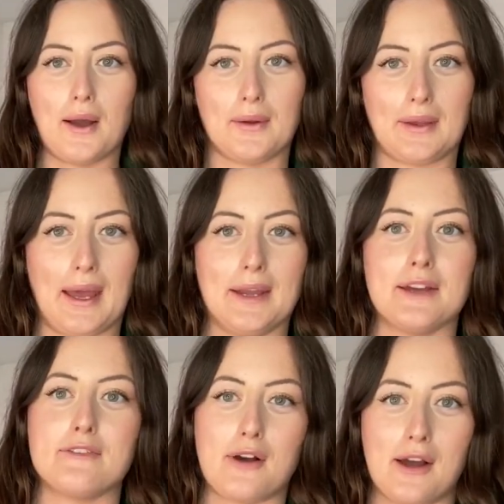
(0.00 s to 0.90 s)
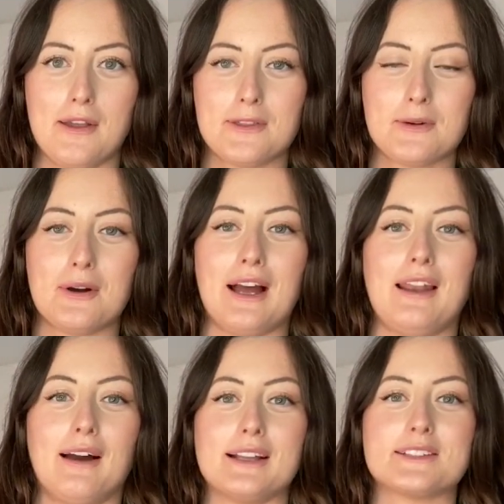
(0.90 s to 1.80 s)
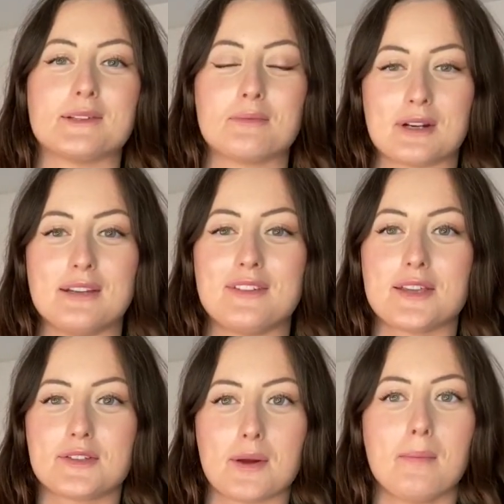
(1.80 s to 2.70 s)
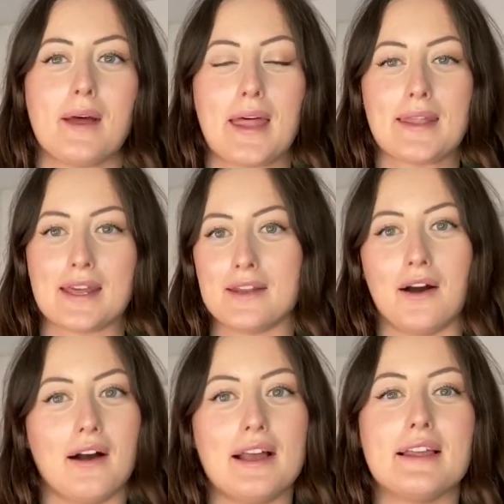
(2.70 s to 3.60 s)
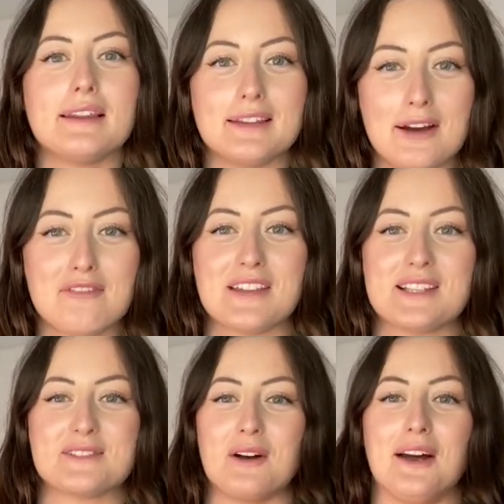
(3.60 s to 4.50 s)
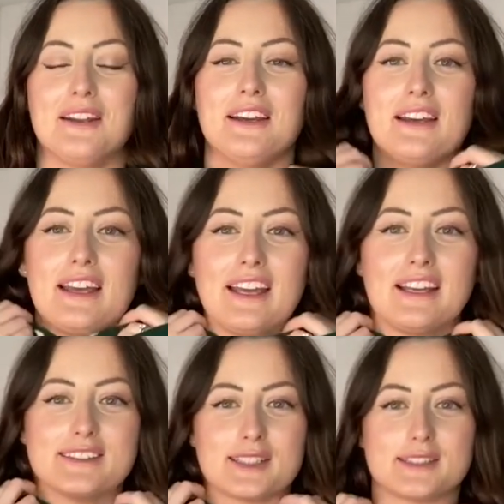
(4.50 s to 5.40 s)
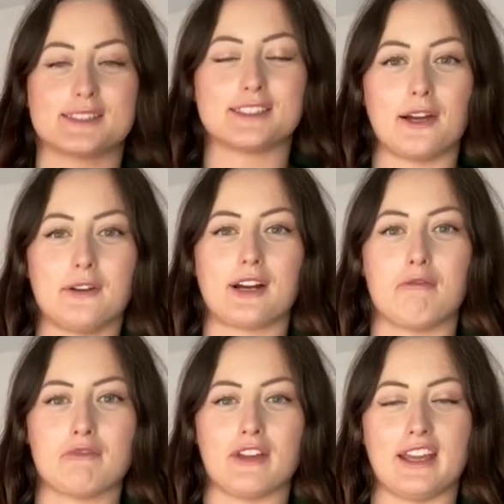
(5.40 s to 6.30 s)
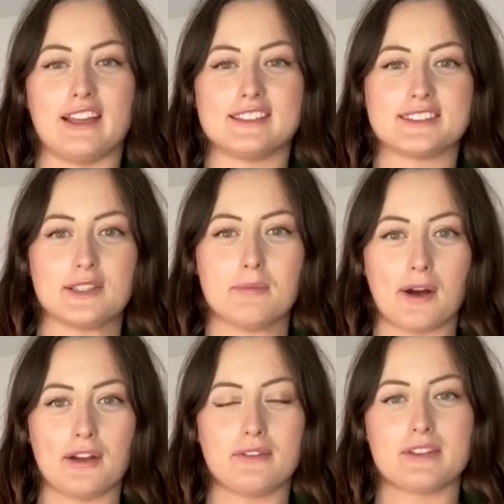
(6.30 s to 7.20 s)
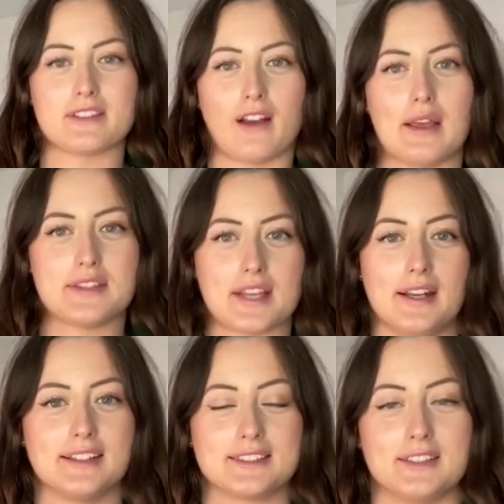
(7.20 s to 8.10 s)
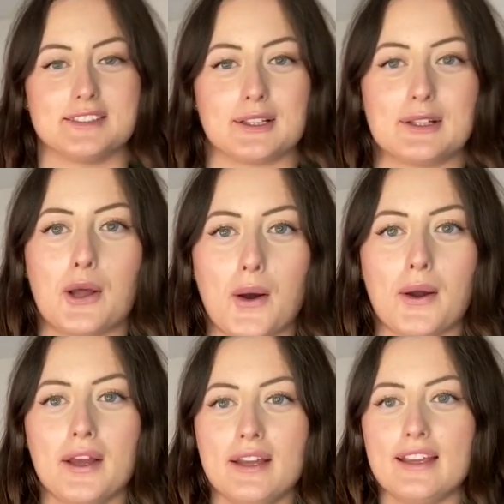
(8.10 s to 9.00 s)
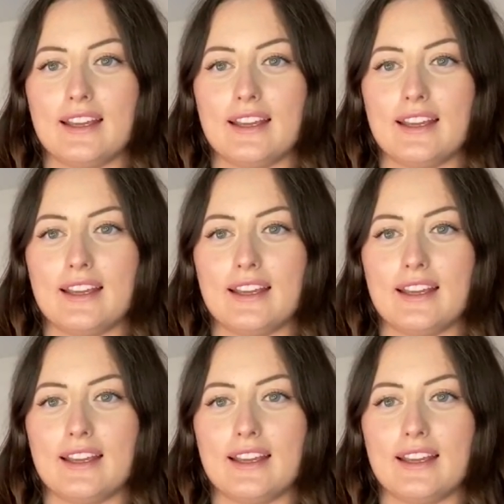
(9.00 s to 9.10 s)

Okay, if I thought I liked the previous jumper, then I love this one. It is so comfy, it's super oversized and it's nice and long.